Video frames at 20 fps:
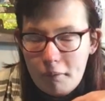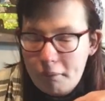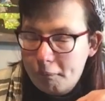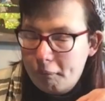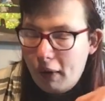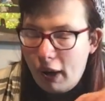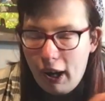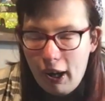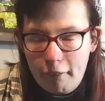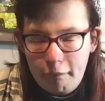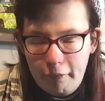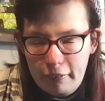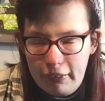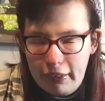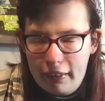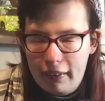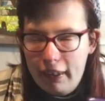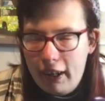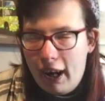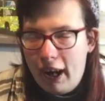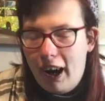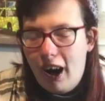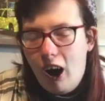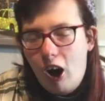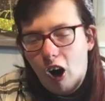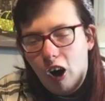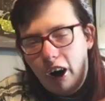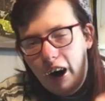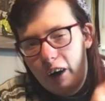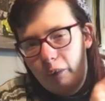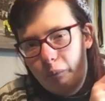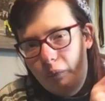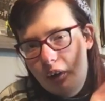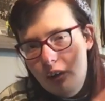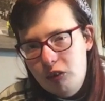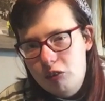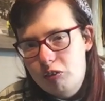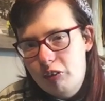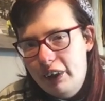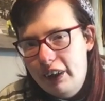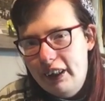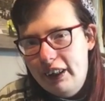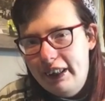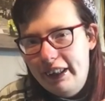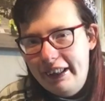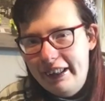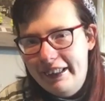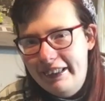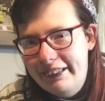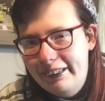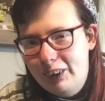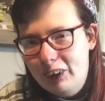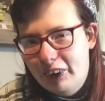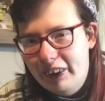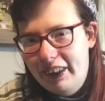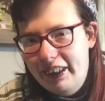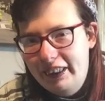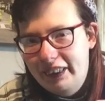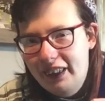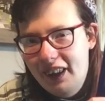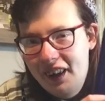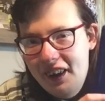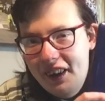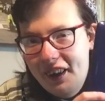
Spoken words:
but other than that, I'm really enjoying